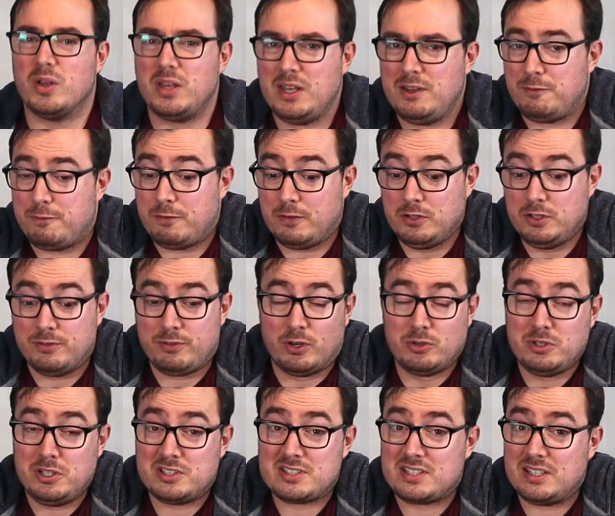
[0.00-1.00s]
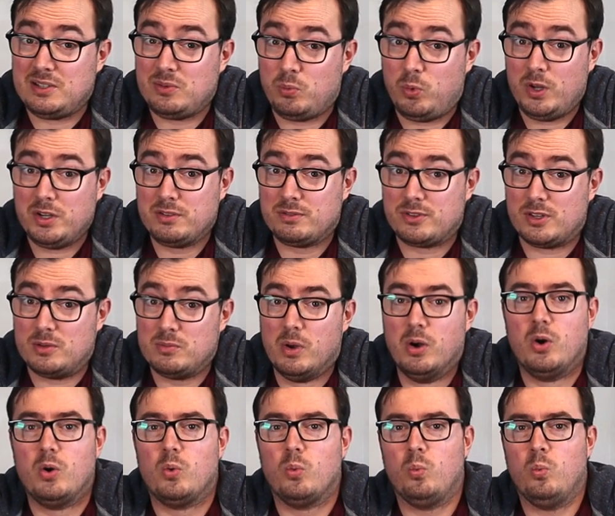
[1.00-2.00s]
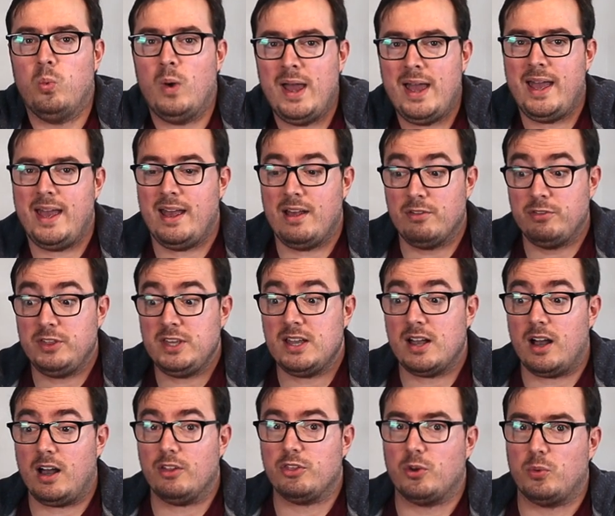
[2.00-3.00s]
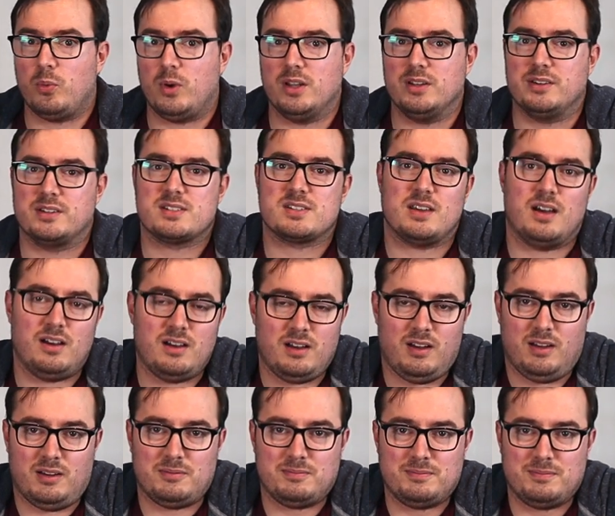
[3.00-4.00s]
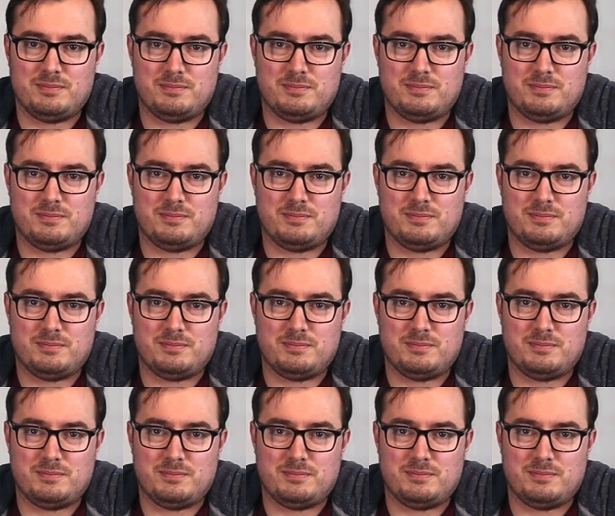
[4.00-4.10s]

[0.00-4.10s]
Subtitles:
if you've only seen one of them, where the other ones are.